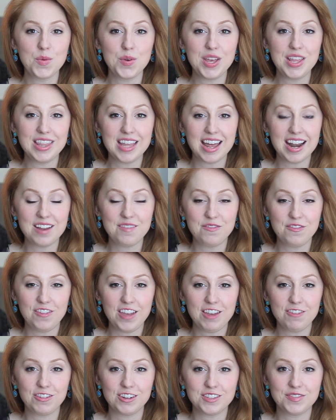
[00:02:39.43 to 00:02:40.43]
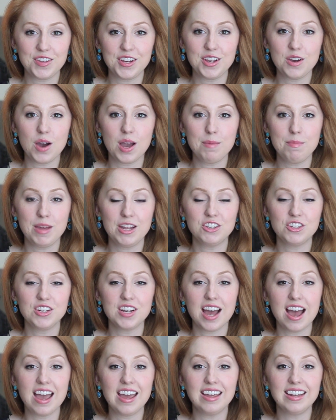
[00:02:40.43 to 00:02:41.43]
in that favorites video I
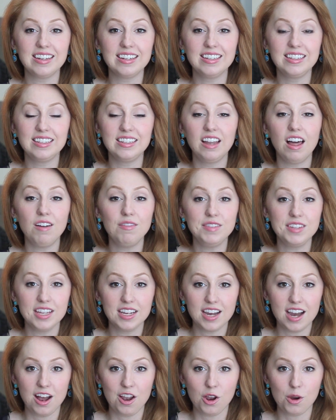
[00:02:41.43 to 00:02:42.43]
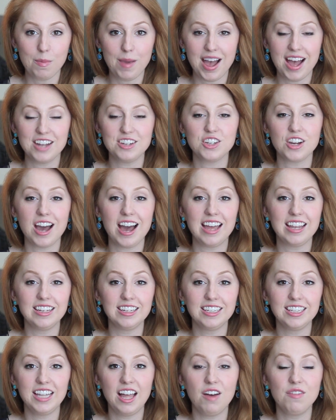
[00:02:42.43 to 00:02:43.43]
mentioned, I loved the color match, I
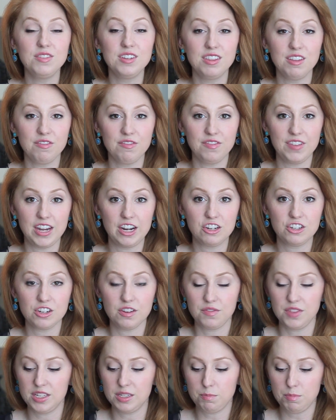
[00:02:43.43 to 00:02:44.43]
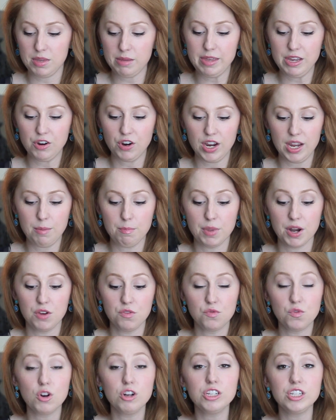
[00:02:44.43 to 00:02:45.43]
loved the finish of this B B cream, but
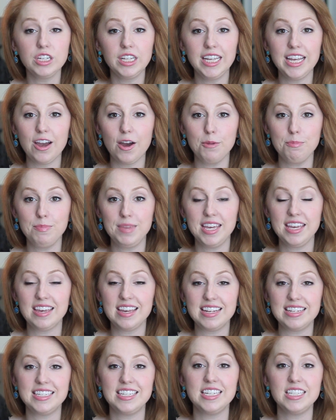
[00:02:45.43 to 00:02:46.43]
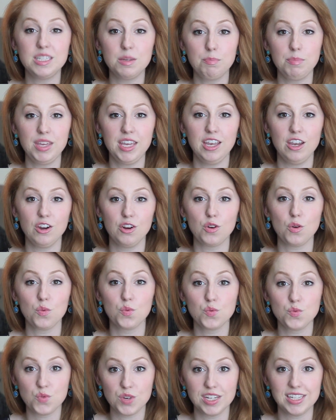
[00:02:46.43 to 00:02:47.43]
unfortunately on me it disappeared
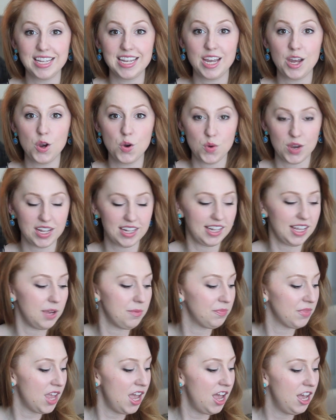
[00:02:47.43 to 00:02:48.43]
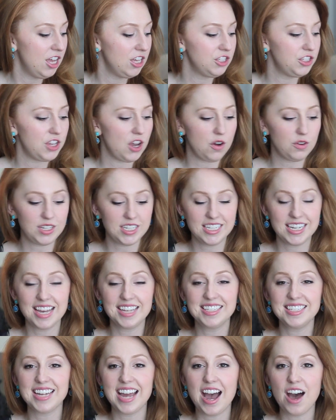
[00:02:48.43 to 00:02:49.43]
really quickly. So to
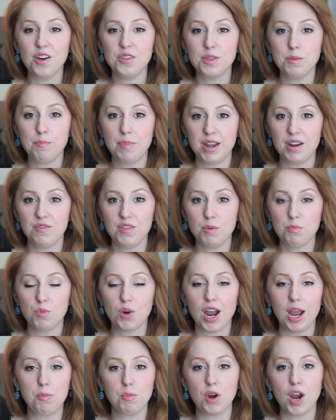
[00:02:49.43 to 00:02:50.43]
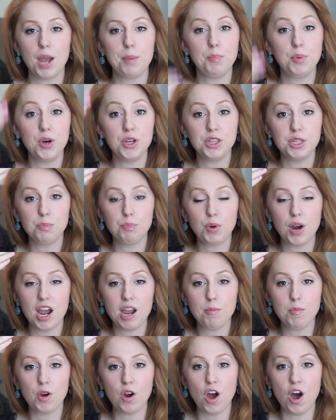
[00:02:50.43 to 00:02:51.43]
test out the Benefit Primer, I put the
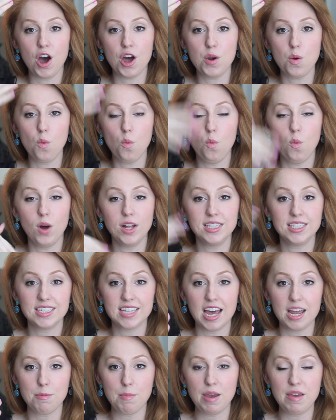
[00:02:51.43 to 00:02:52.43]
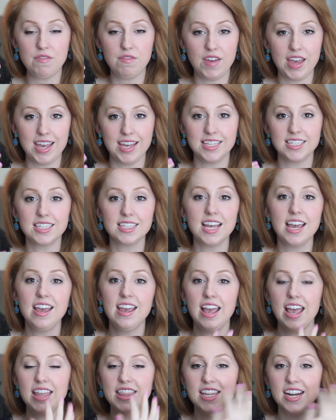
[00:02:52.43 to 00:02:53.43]
primer on one side of my face
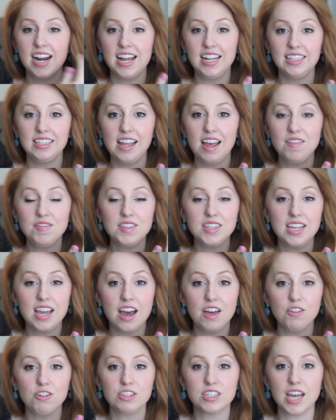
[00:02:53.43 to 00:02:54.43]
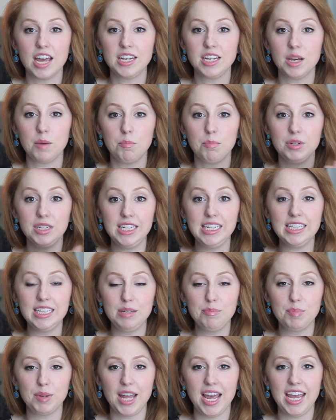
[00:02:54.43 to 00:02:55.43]
and then I left the other side
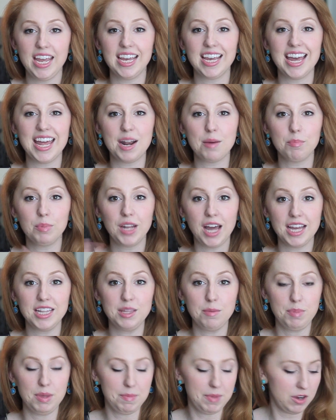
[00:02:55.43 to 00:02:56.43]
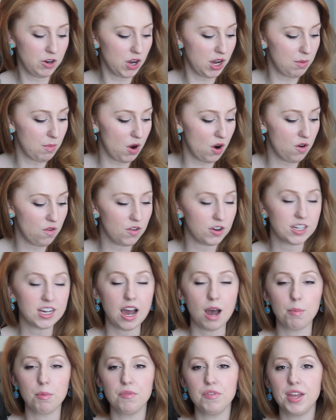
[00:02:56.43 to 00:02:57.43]
completely blank and applied the B B cream over
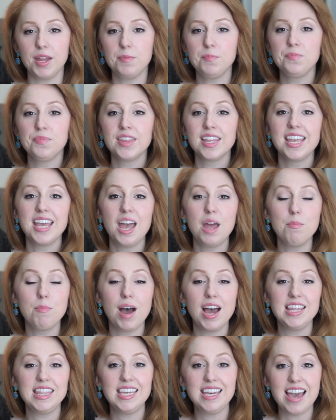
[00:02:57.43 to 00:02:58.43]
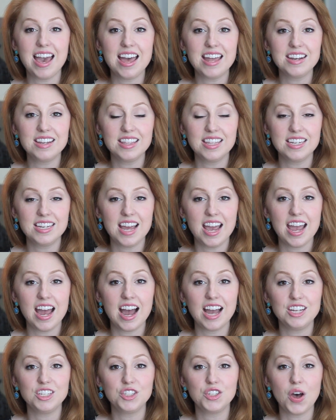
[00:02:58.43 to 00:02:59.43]
top of it. And by the end of the day
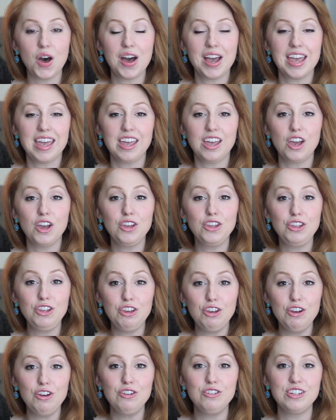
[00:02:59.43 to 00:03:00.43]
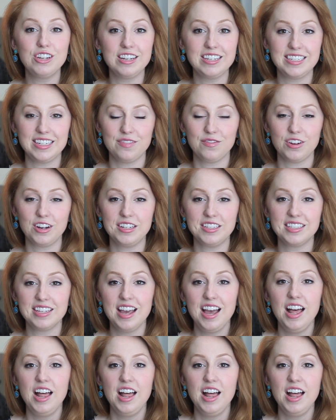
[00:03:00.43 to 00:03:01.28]
I saw a huge difference.